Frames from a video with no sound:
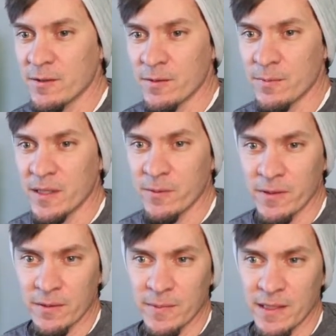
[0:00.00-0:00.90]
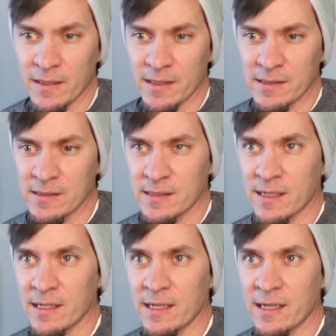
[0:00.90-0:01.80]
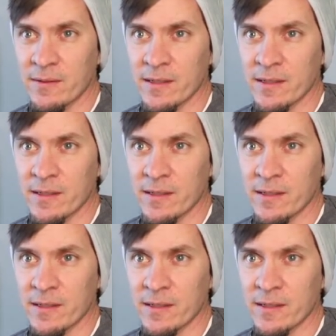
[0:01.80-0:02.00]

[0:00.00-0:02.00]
Bear with me. This is kind of how it